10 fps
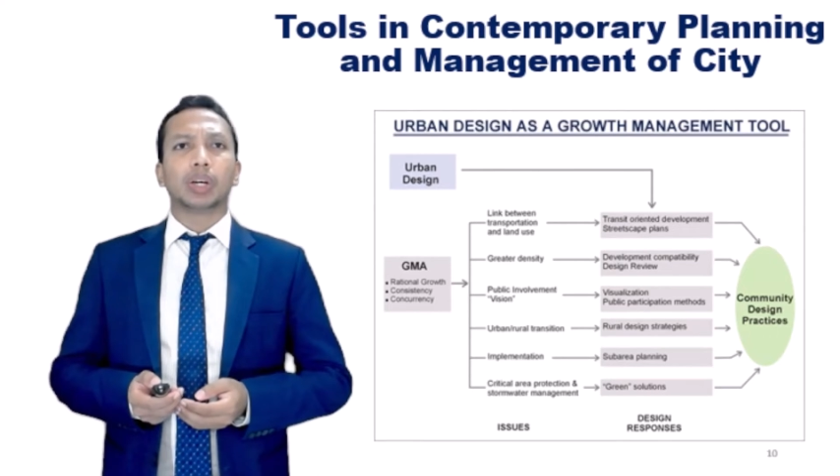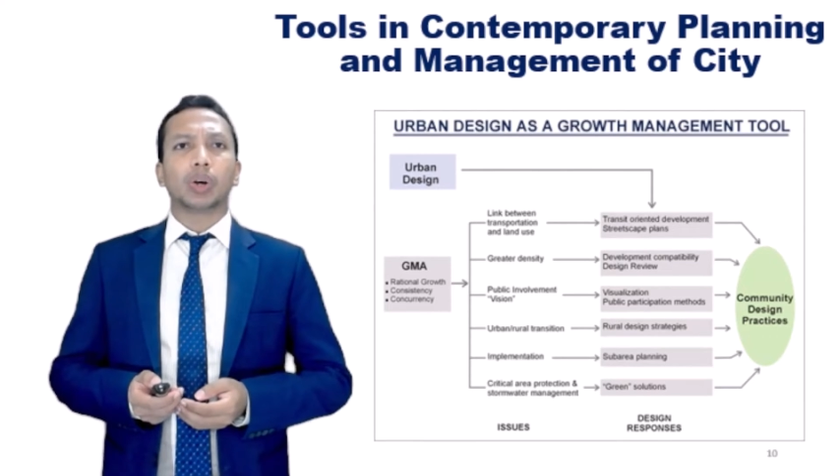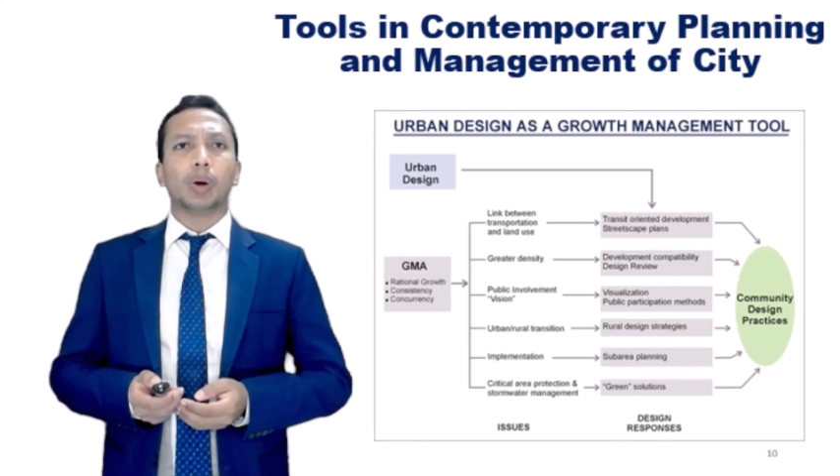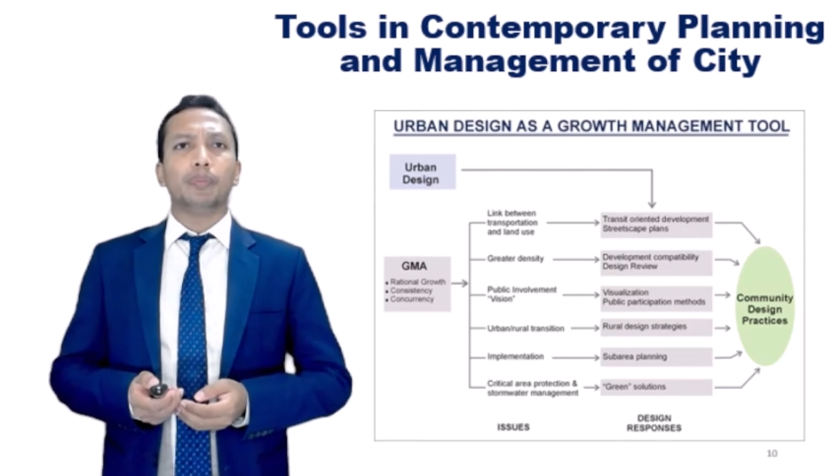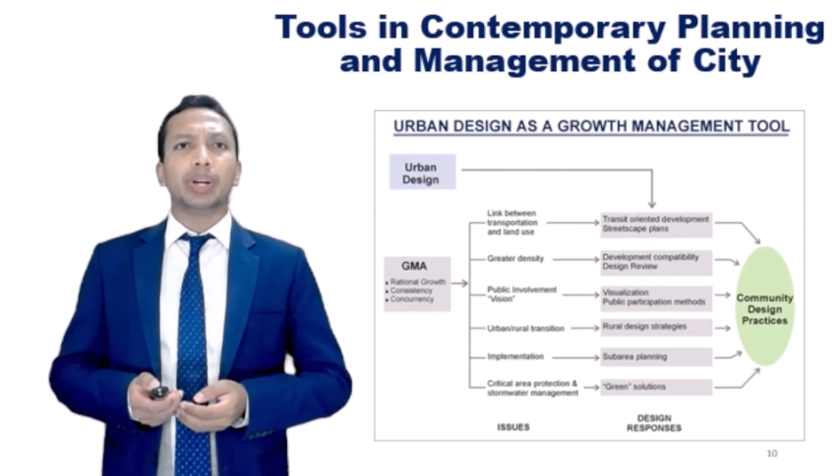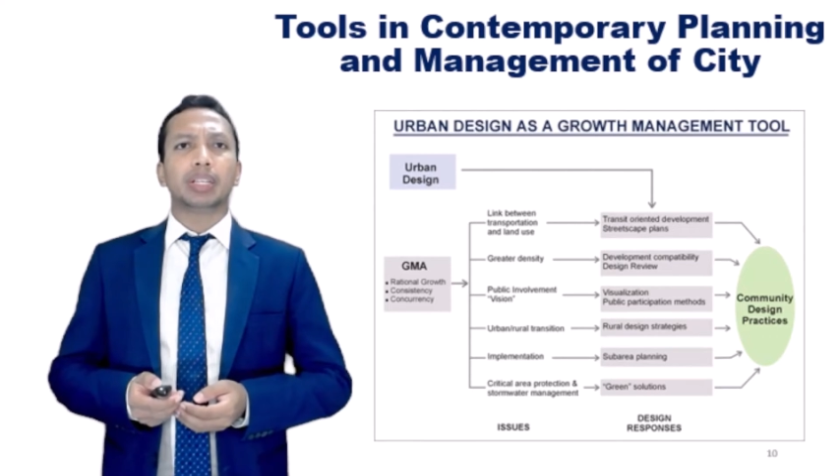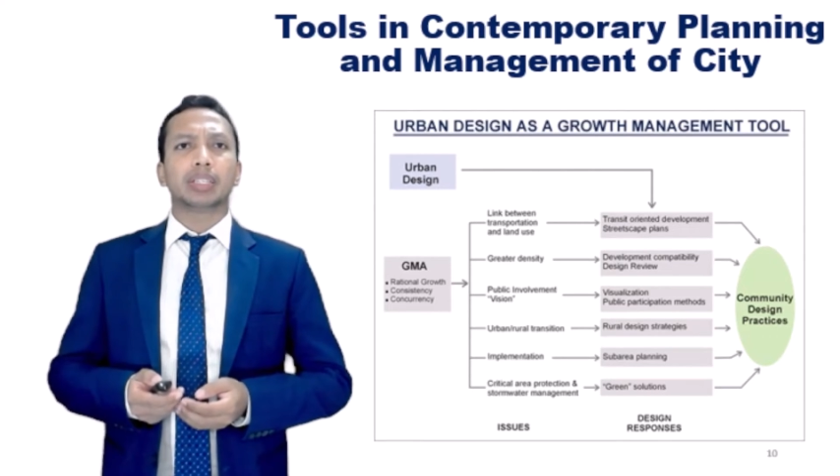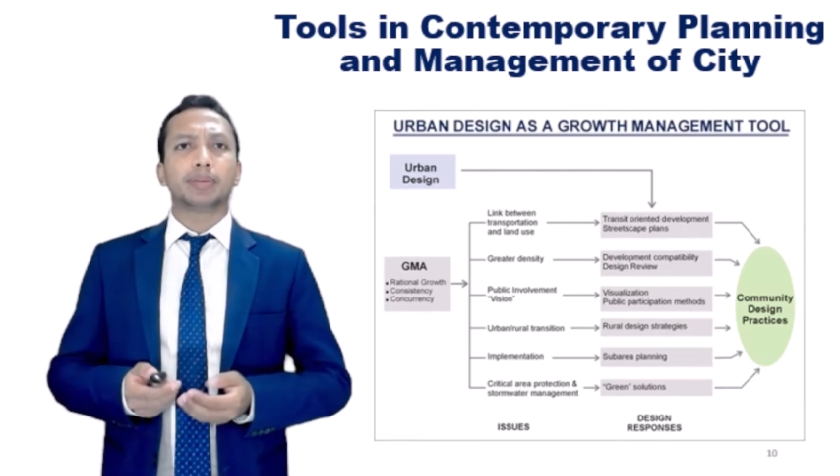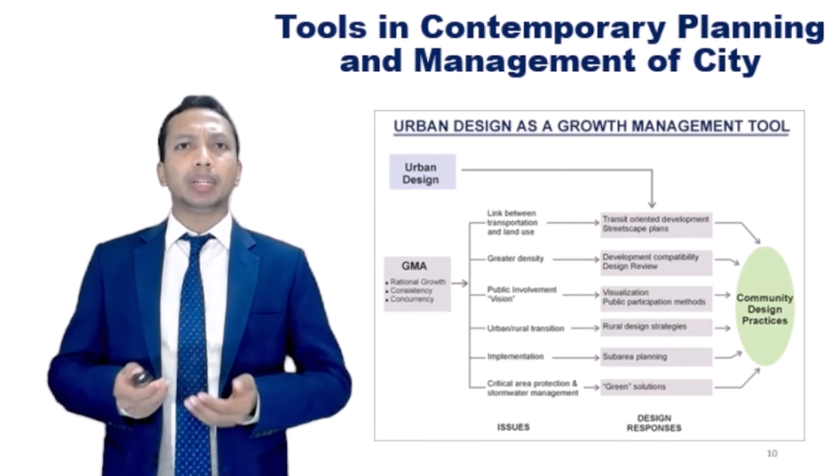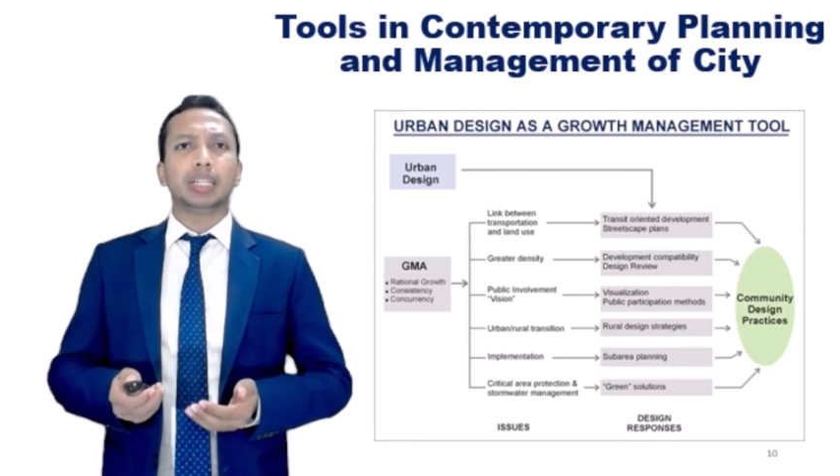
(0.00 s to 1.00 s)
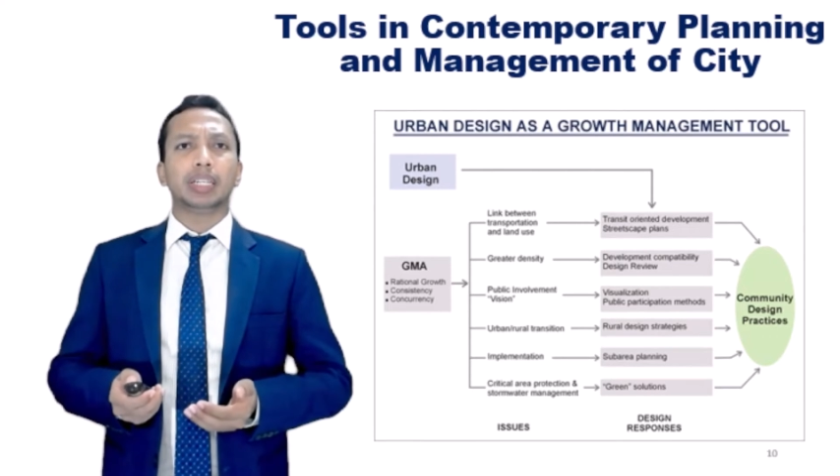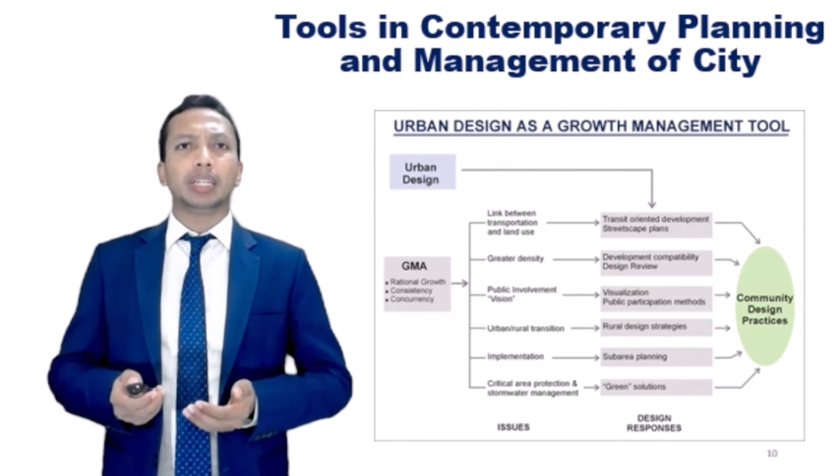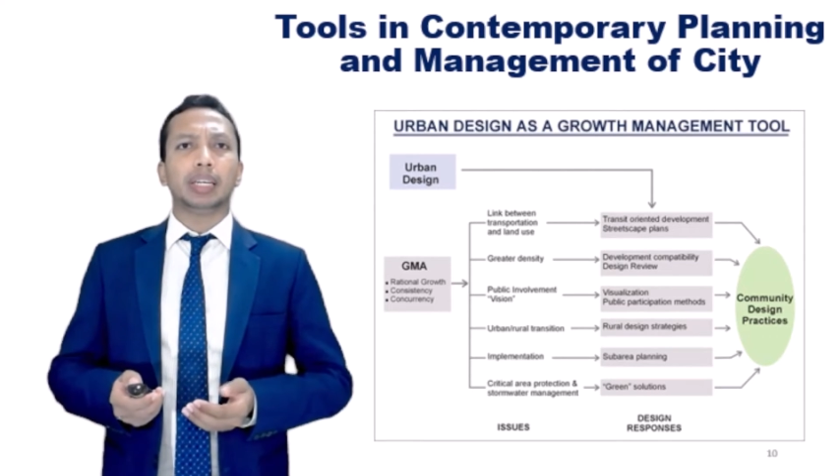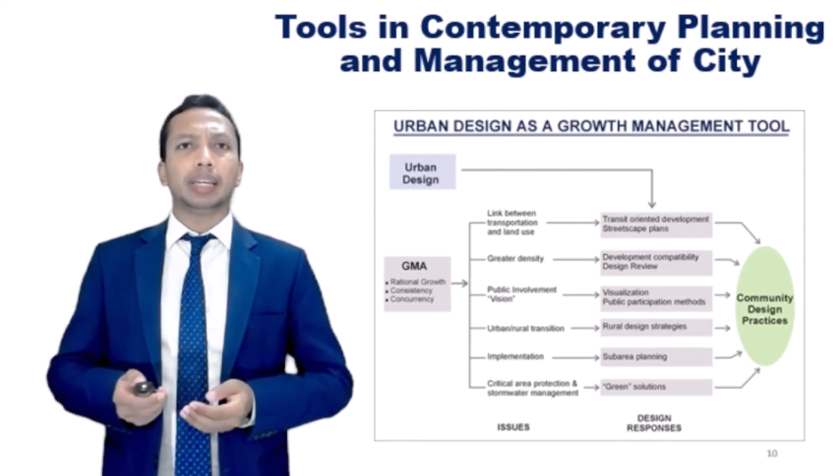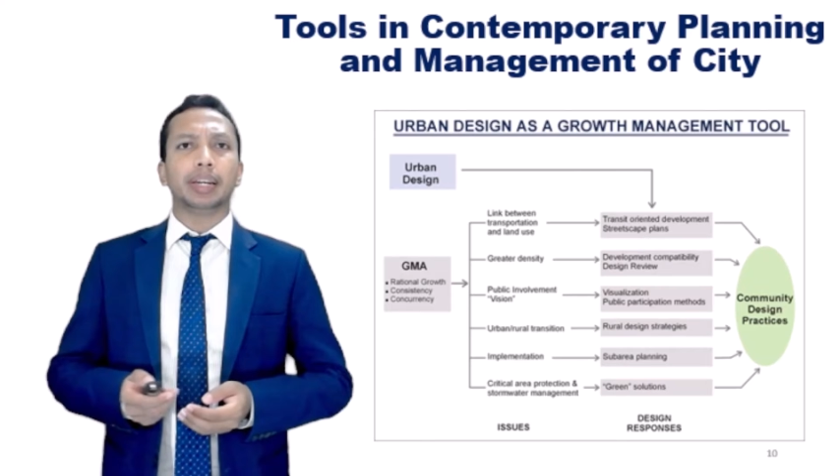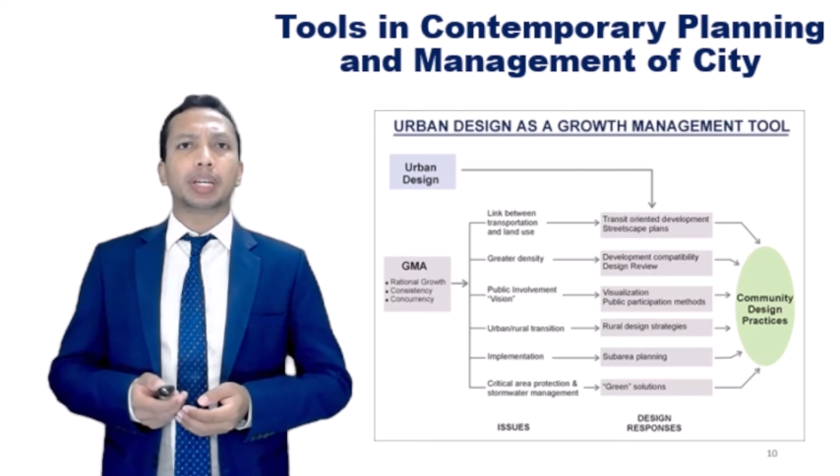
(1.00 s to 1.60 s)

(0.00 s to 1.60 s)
comprehensibility in